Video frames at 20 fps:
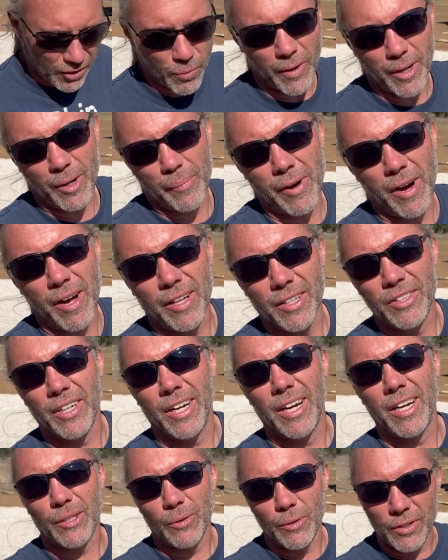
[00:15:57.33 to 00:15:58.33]
want to
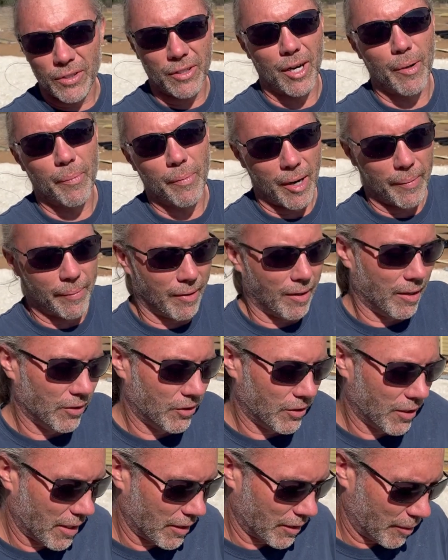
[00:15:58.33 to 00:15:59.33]
apologize. I want to start by
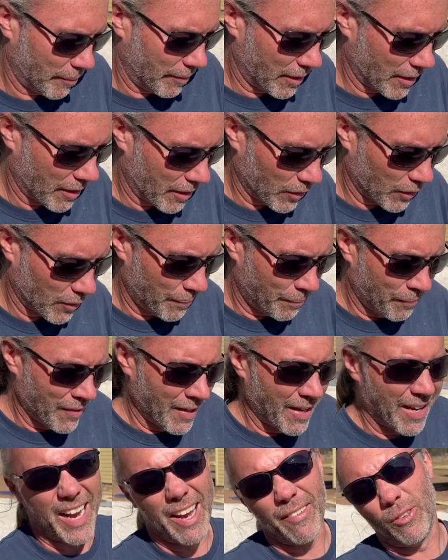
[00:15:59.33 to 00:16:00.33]
apologizing because
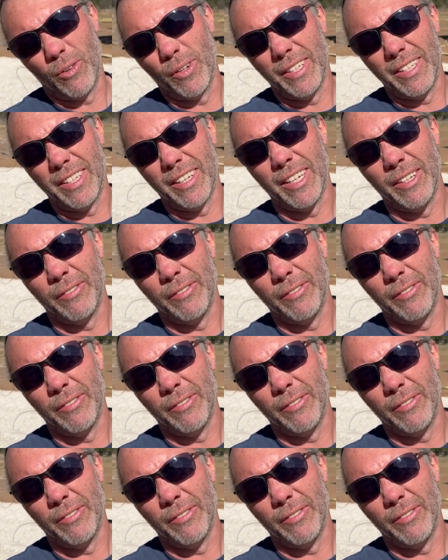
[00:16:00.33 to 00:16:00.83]
I haven't really done any